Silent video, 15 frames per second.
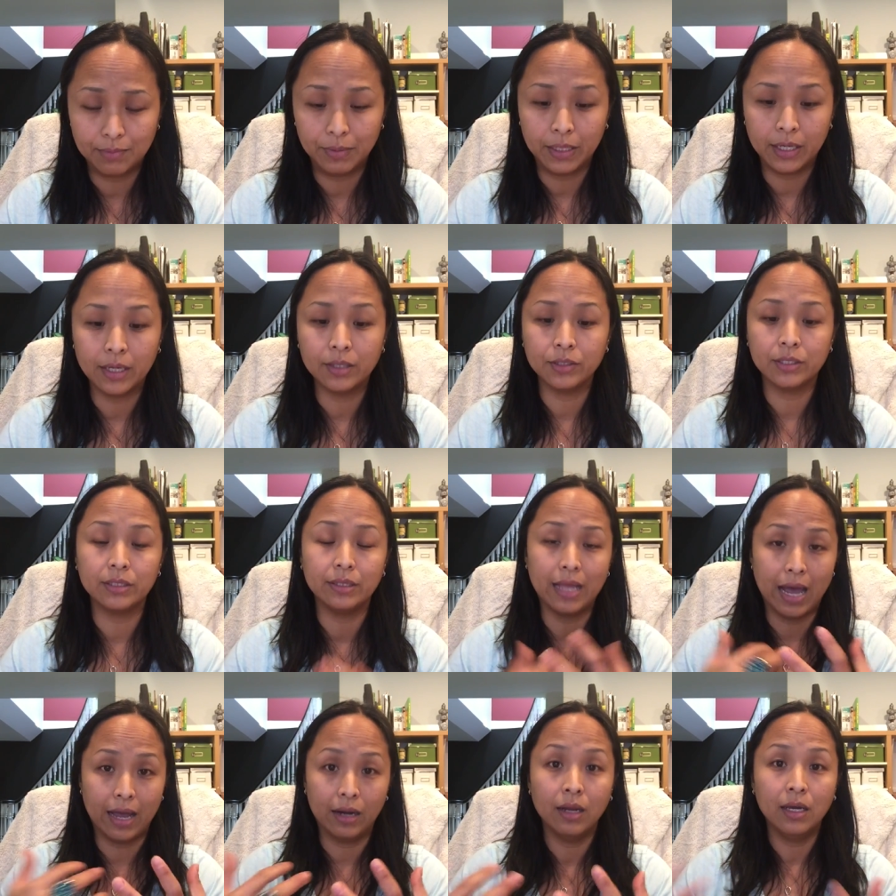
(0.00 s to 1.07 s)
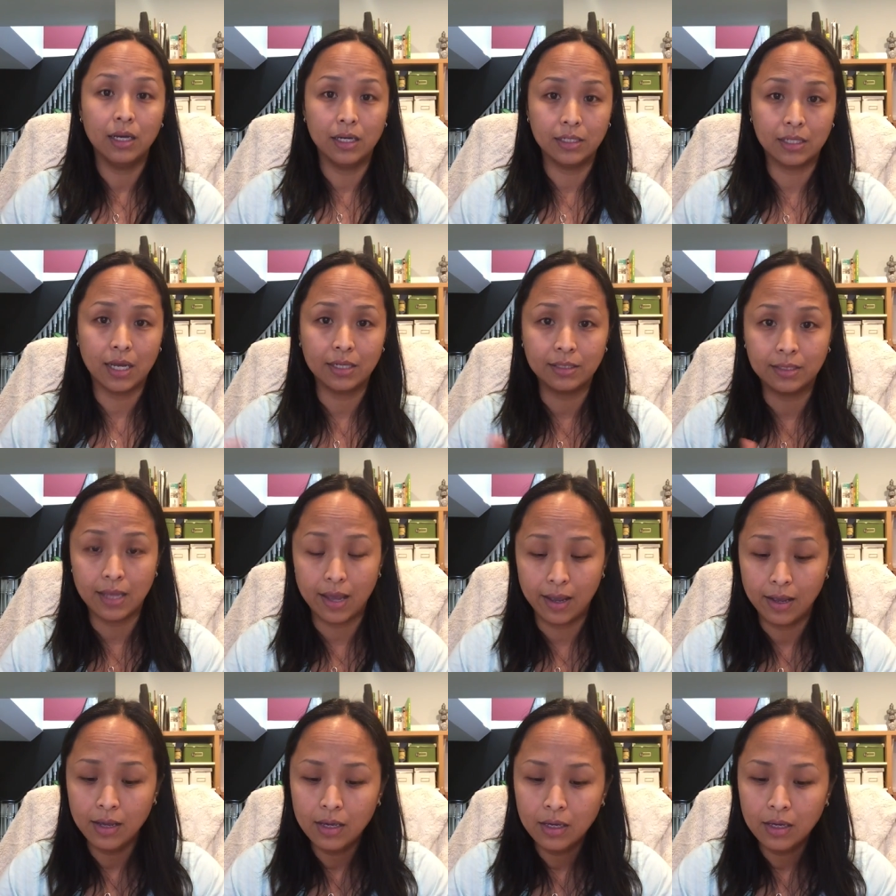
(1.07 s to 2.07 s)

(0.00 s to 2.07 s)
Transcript: because that, as I say,